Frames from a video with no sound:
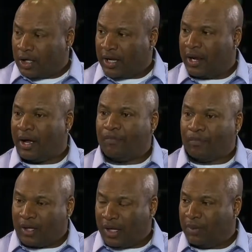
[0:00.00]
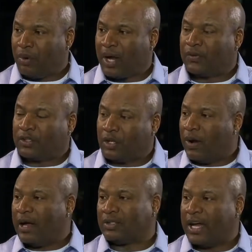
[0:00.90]
get up, eat breakfast, go
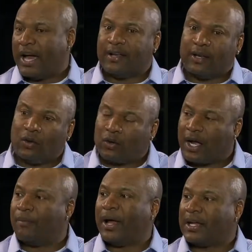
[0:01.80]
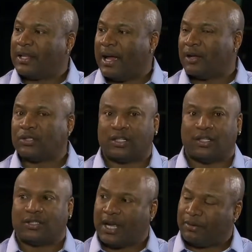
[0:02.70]
outside, don't come back in the house until
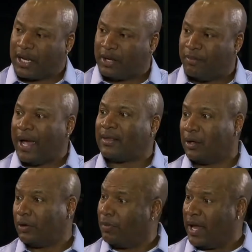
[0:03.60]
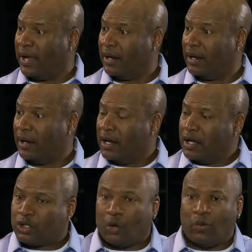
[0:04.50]
it's time to take a bath and go to bed.
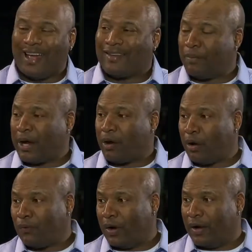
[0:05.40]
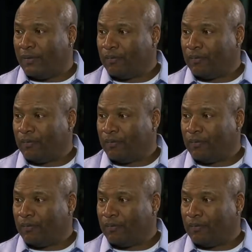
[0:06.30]
So we had to make our own fun.